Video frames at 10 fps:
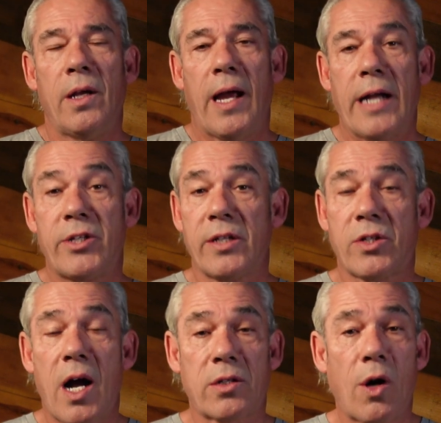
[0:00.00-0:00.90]
and she's
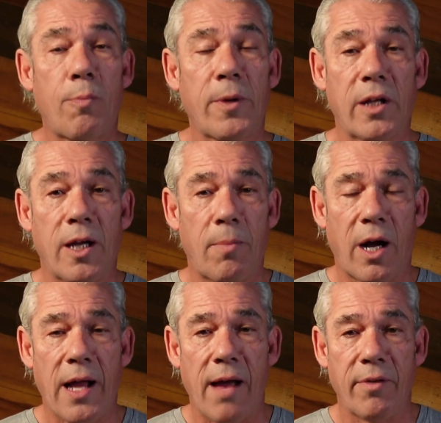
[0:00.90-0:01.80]
talked openly
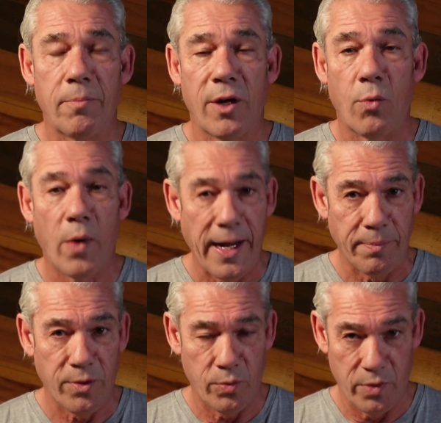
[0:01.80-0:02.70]
about having been
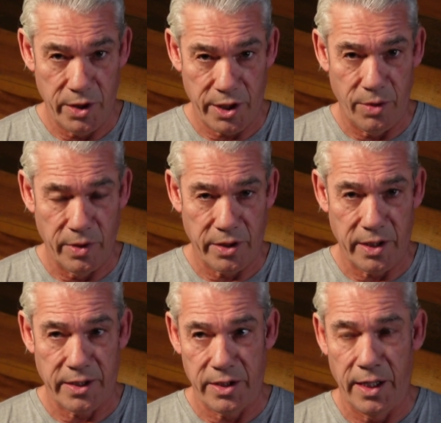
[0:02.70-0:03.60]
raped when she was
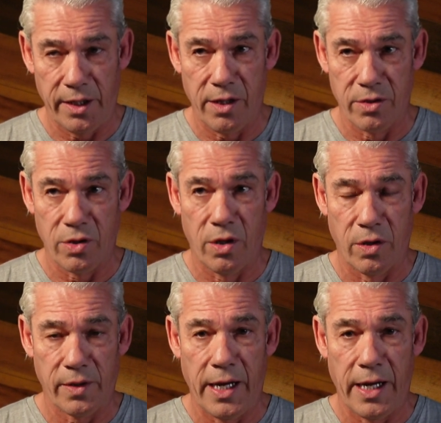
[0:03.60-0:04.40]
16 years old.